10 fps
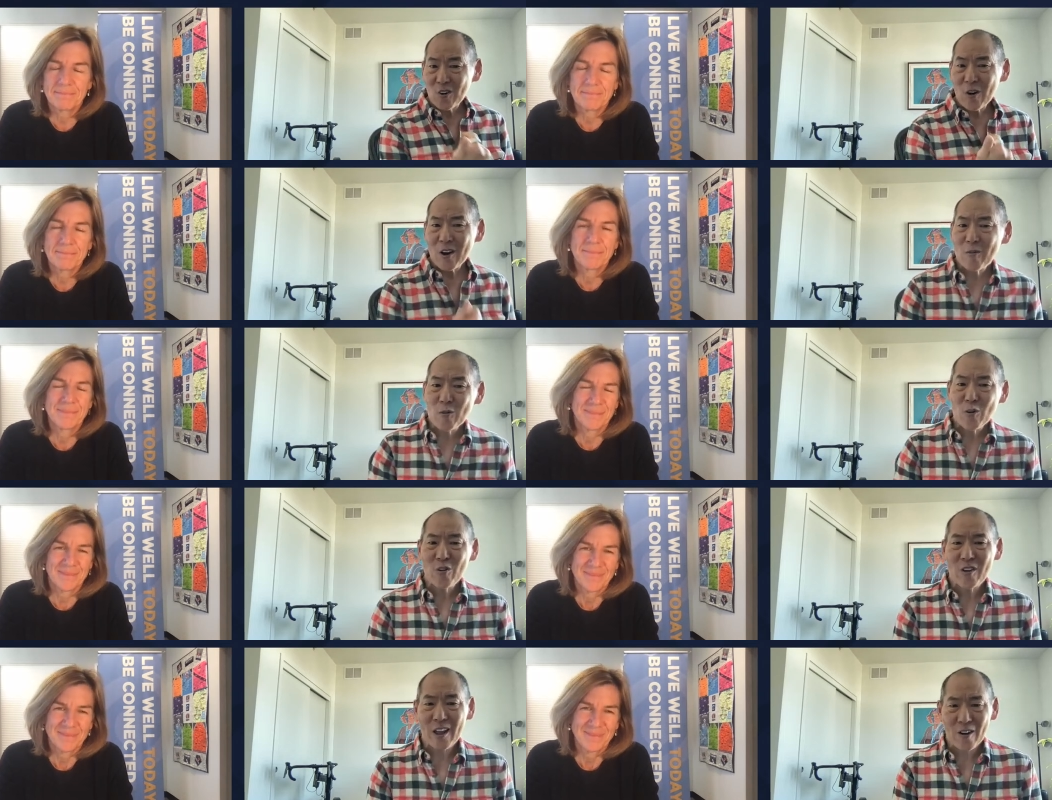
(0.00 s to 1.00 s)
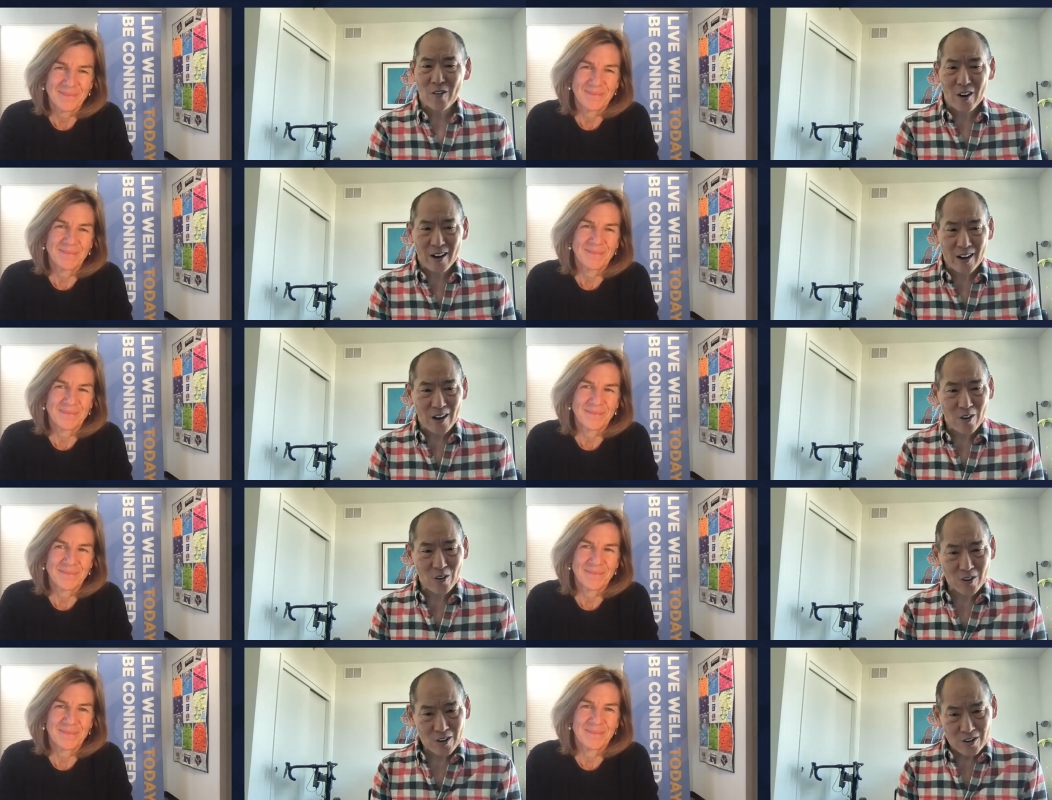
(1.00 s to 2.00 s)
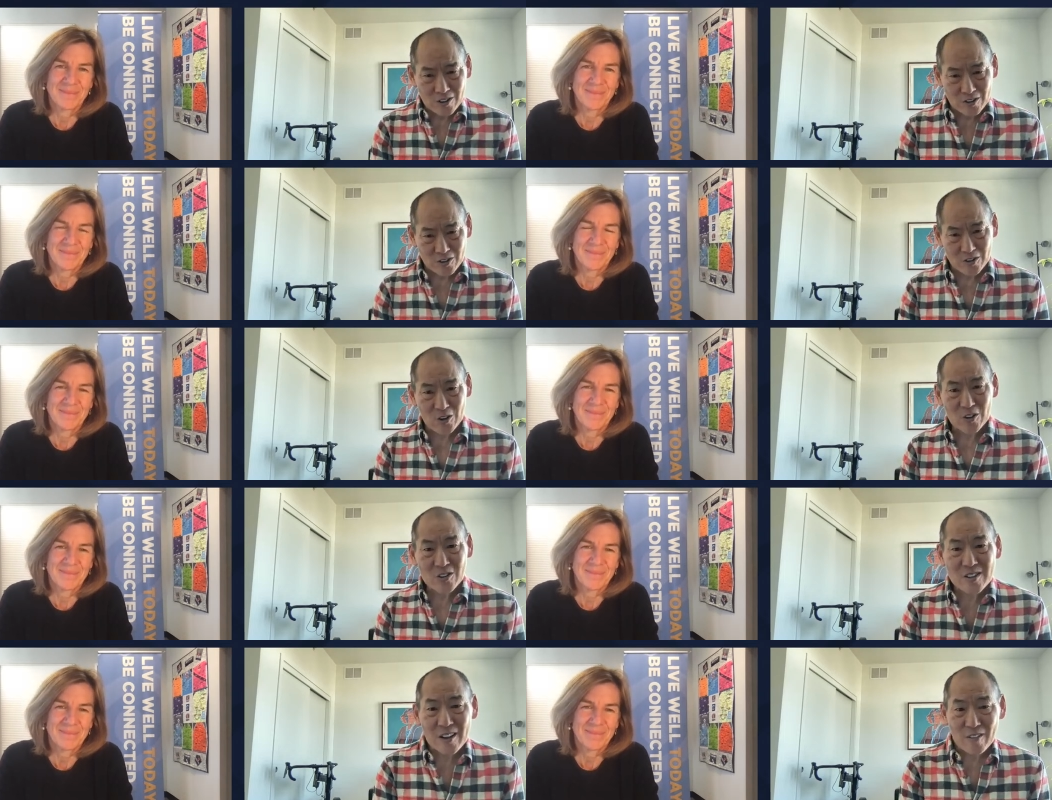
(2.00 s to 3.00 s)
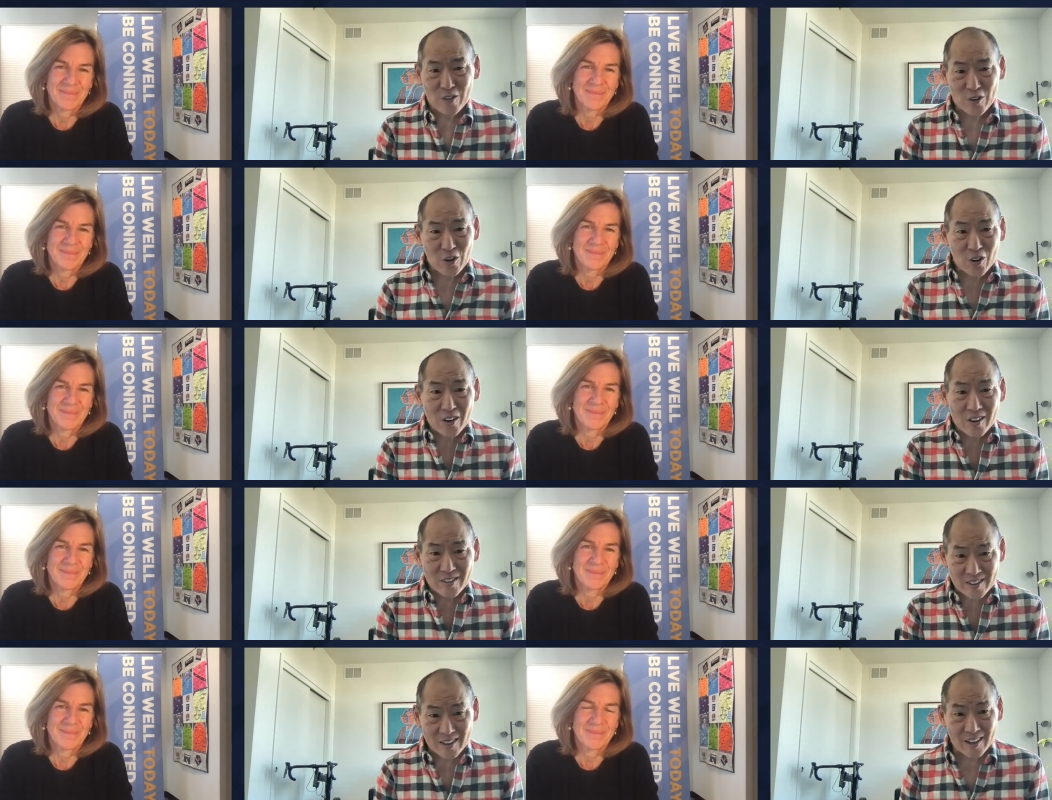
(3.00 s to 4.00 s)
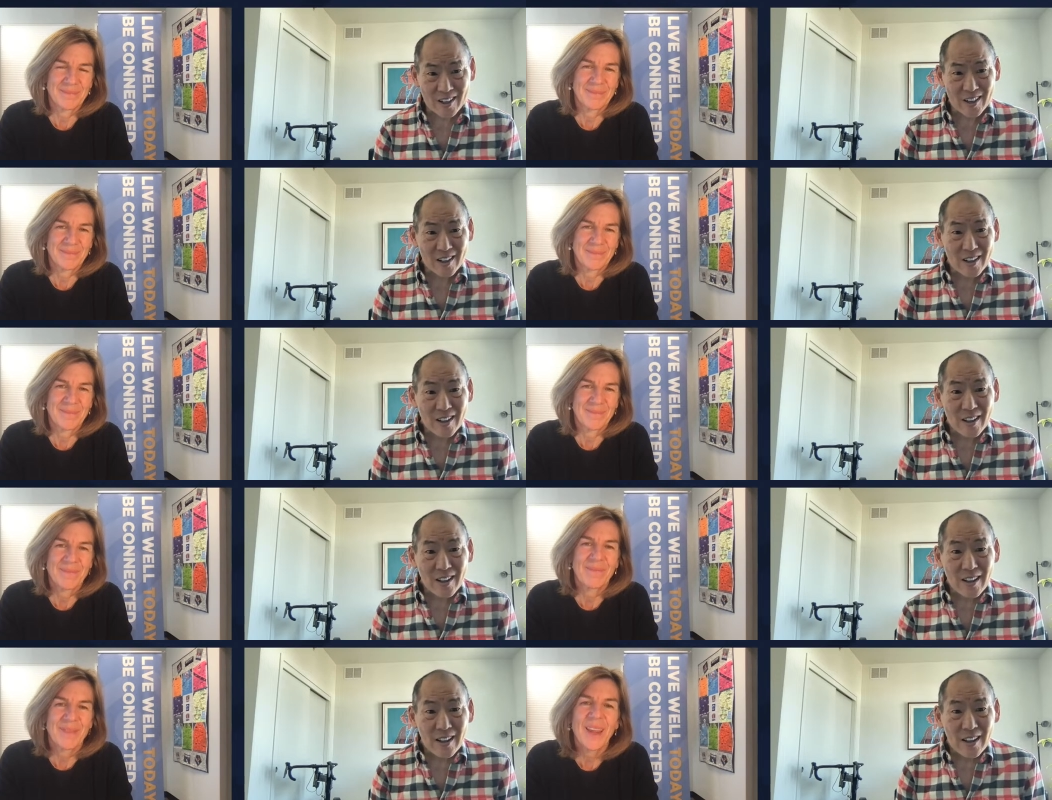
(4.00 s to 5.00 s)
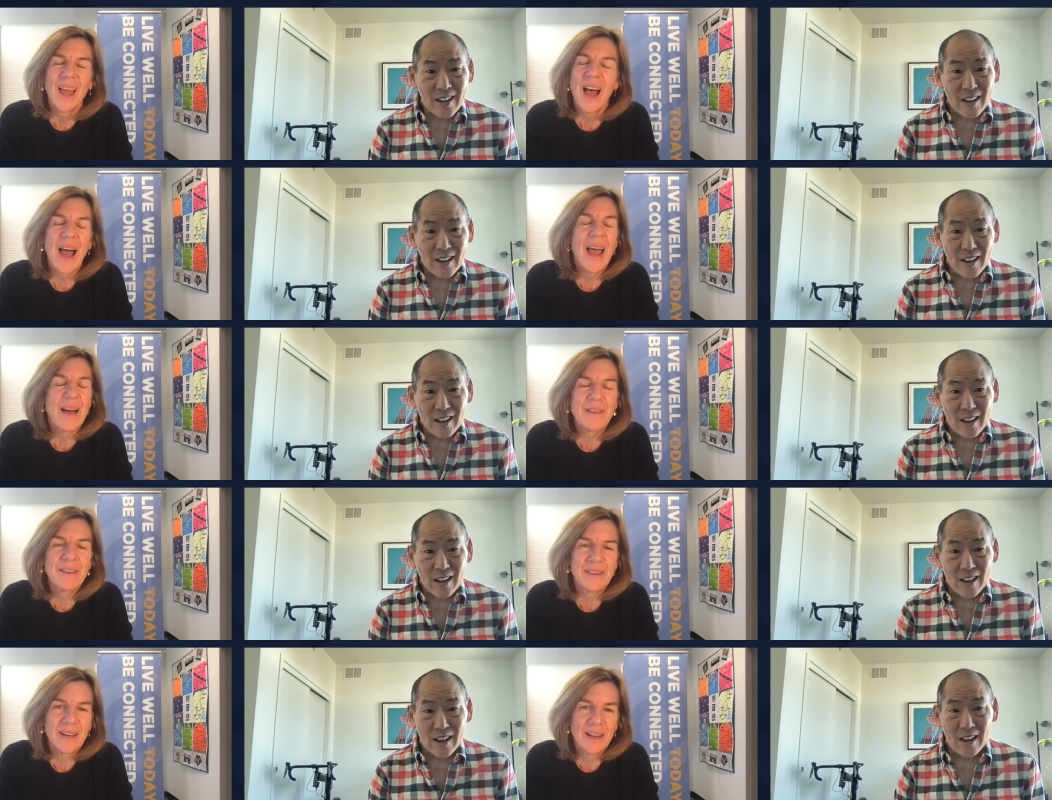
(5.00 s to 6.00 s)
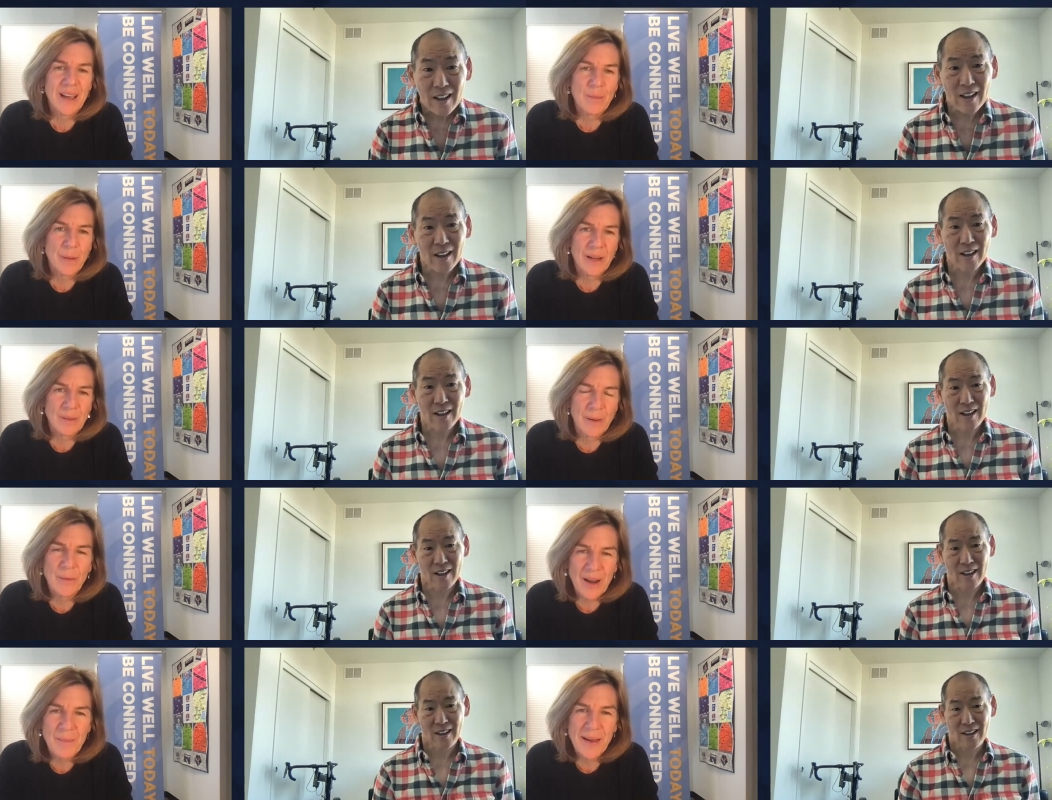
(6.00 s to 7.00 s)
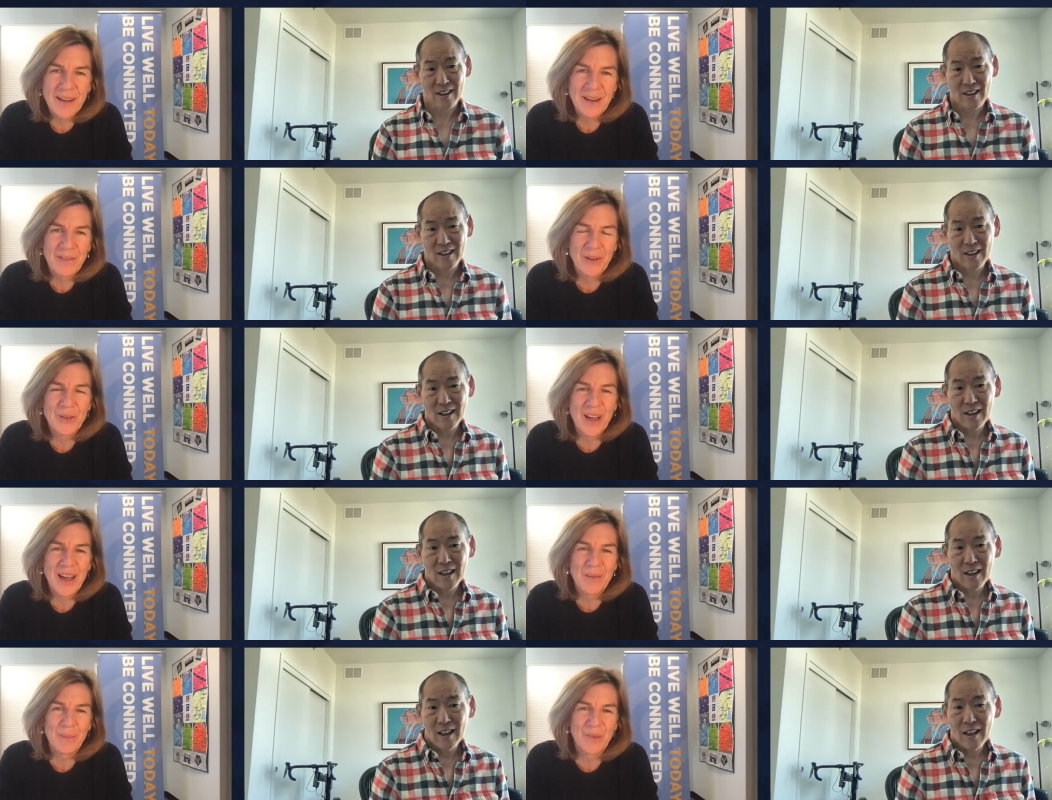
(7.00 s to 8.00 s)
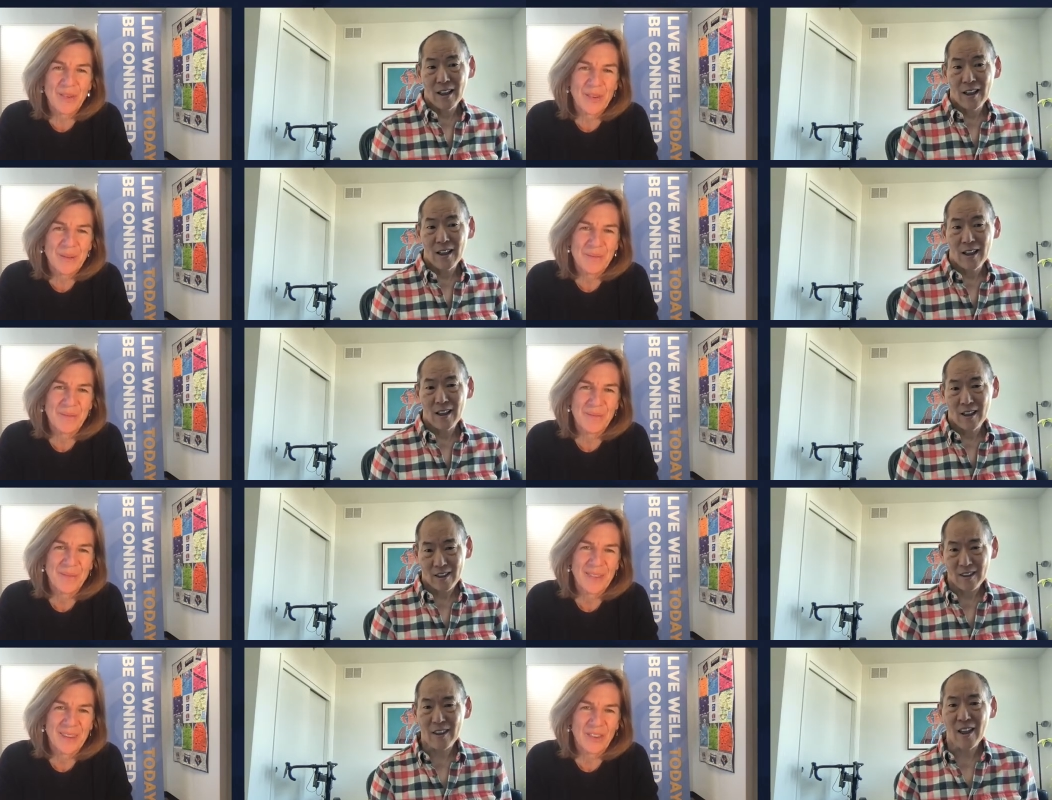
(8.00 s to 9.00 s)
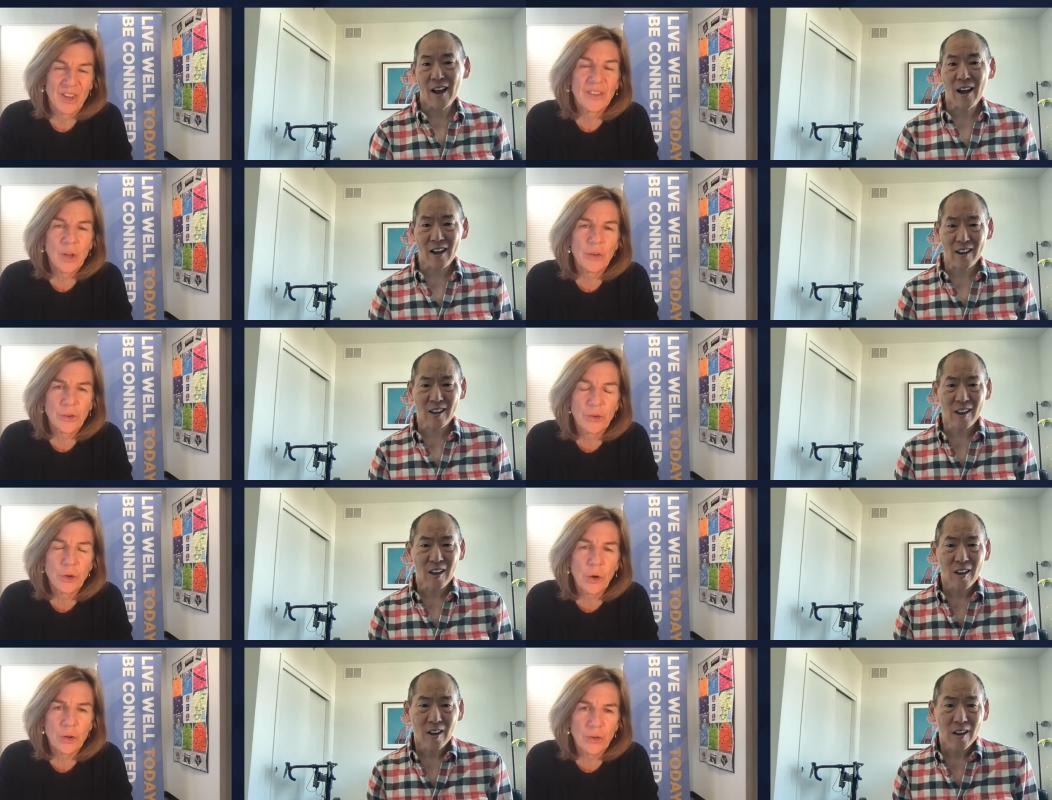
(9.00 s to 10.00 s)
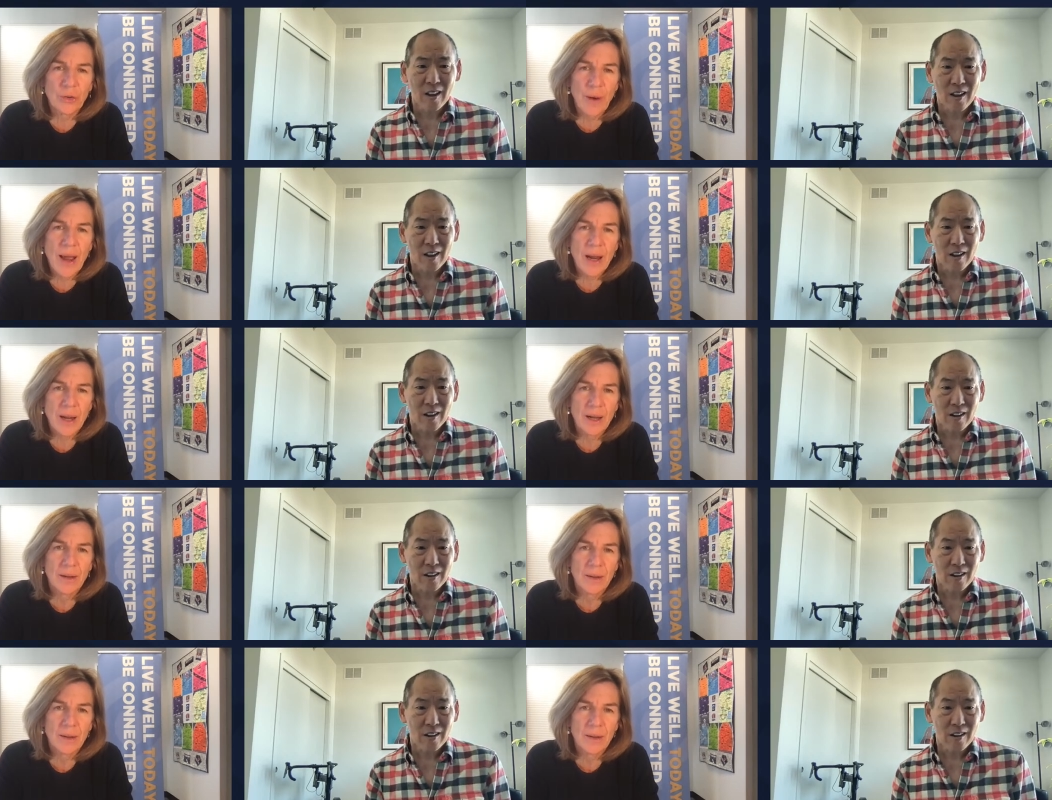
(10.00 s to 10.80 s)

Speaker 1: great movie out right now. Stutz, have you heard or seen it? I haven't seen
Speaker 2: it yet, but it's been recommended a few times.
Speaker 1: Yeah. It's called Stutz, right?